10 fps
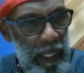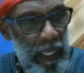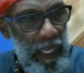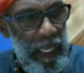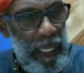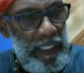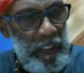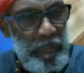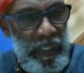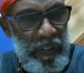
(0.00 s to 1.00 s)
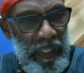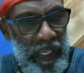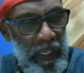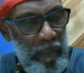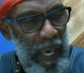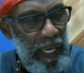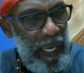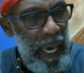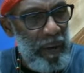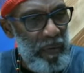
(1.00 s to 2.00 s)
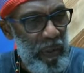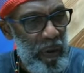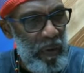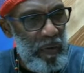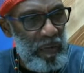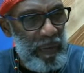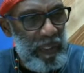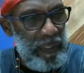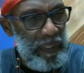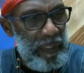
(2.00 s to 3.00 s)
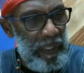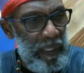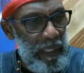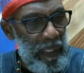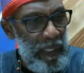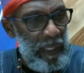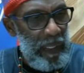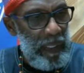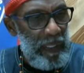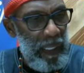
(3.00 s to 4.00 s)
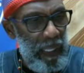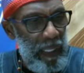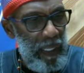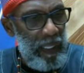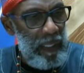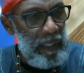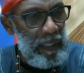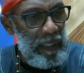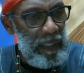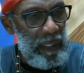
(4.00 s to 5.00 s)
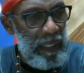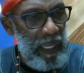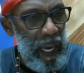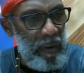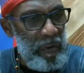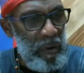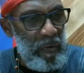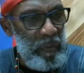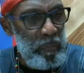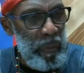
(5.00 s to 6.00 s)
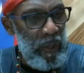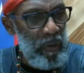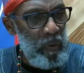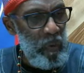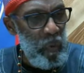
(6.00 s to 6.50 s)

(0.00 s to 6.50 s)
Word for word: here they got this piece again about Kyrie Irving. Say, uh, Kyrie Irving, the player who